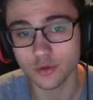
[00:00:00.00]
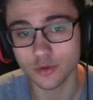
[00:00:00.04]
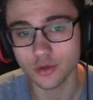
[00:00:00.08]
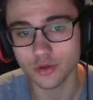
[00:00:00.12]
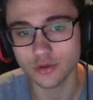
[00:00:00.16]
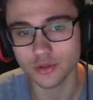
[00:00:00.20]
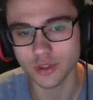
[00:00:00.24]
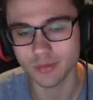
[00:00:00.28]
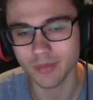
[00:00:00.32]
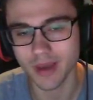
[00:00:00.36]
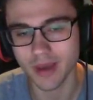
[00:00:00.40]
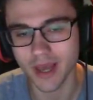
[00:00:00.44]
were
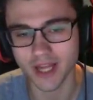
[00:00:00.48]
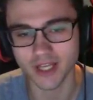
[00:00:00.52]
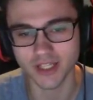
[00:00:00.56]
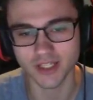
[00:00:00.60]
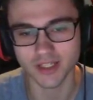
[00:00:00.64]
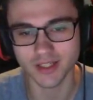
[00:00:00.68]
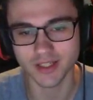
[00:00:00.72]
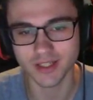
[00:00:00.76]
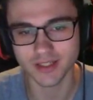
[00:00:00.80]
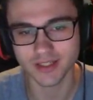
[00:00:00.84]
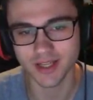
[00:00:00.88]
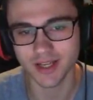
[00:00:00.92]
using
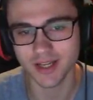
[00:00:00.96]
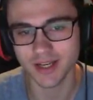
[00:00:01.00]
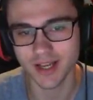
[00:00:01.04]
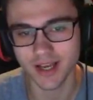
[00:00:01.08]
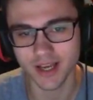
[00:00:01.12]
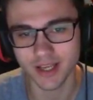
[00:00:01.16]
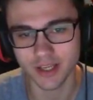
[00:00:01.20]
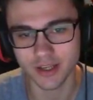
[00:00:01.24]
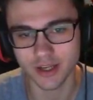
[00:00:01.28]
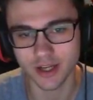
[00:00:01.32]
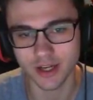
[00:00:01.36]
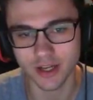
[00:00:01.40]
Magik. That's kind of
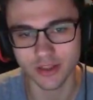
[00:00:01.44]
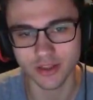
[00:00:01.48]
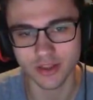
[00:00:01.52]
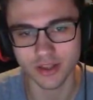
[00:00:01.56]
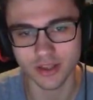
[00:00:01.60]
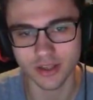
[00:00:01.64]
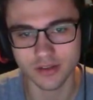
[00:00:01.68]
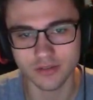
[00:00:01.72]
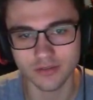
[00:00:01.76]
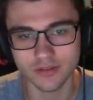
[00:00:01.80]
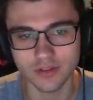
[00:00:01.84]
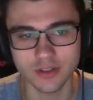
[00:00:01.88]
how you gotta
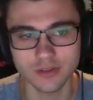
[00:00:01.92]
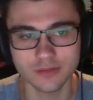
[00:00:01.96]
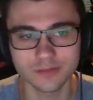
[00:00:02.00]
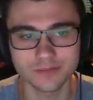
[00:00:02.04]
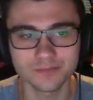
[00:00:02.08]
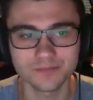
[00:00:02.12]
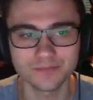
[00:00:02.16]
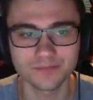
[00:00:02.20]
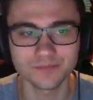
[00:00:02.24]
think of it.